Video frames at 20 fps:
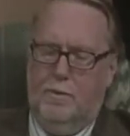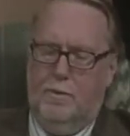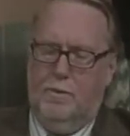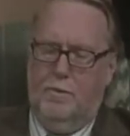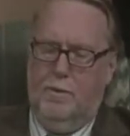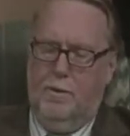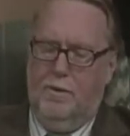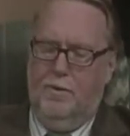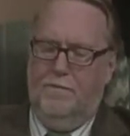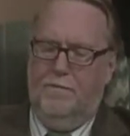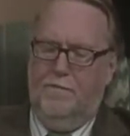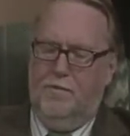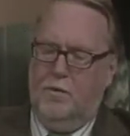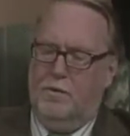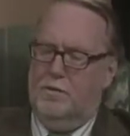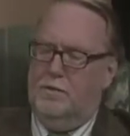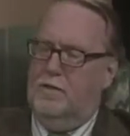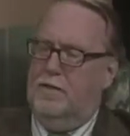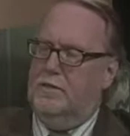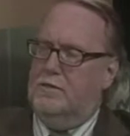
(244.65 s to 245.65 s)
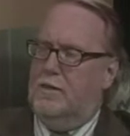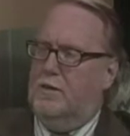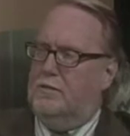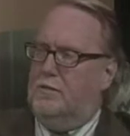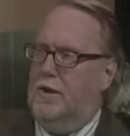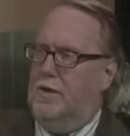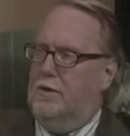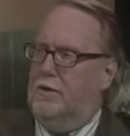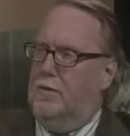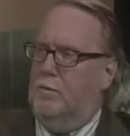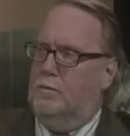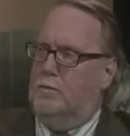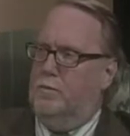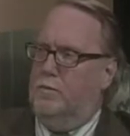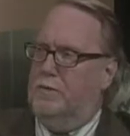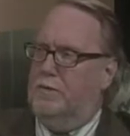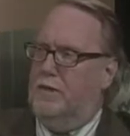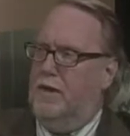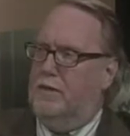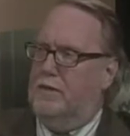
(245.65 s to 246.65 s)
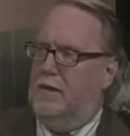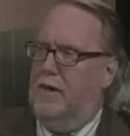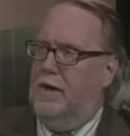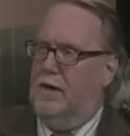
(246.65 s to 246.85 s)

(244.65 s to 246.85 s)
one of the first things I tried to do was reach out to